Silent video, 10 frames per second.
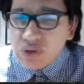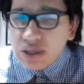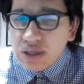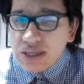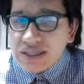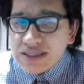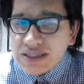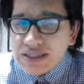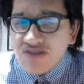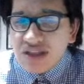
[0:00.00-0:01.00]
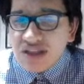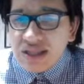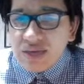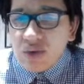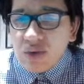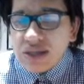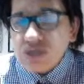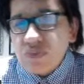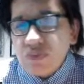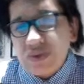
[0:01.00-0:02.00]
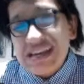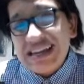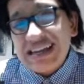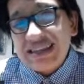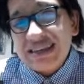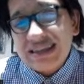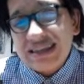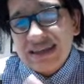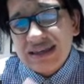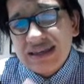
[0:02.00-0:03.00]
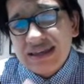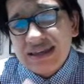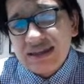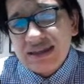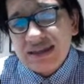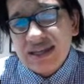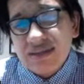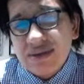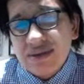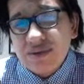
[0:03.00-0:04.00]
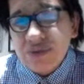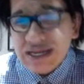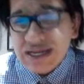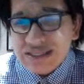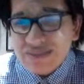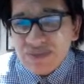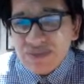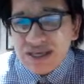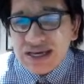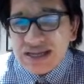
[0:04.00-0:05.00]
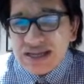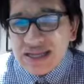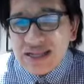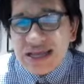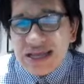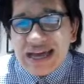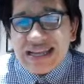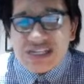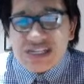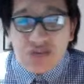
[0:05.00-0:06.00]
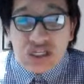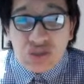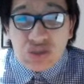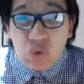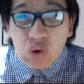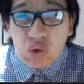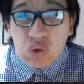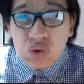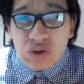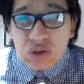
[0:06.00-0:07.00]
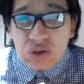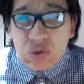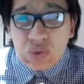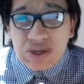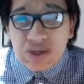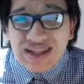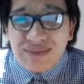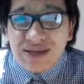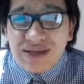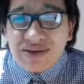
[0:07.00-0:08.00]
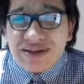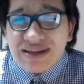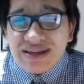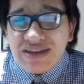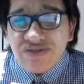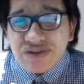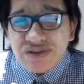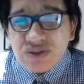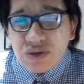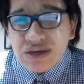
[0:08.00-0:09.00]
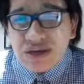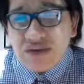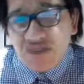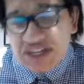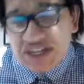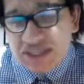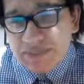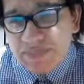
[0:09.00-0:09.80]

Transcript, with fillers: Okay, that's something that they wanted to protect uh, the individual rights, and that it had a special role where individual efforts were in fact